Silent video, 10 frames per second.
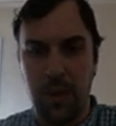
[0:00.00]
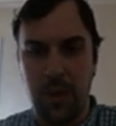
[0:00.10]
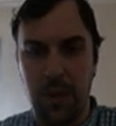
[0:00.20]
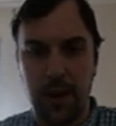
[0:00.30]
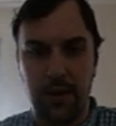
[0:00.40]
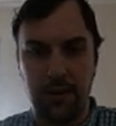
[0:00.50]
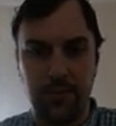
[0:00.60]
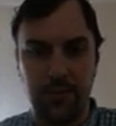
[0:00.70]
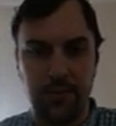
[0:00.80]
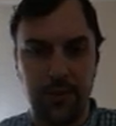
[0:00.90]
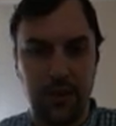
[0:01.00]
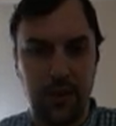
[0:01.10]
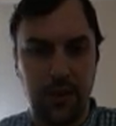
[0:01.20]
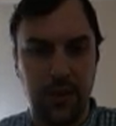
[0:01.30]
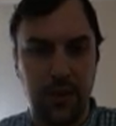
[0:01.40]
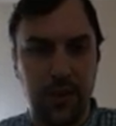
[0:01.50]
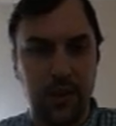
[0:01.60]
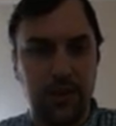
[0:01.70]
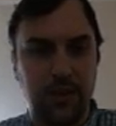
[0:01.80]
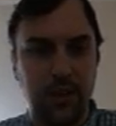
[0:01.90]
I don't know.
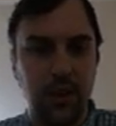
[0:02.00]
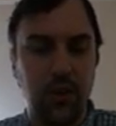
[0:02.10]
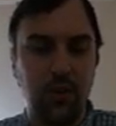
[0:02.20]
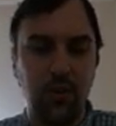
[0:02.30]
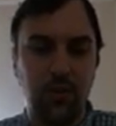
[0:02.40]
So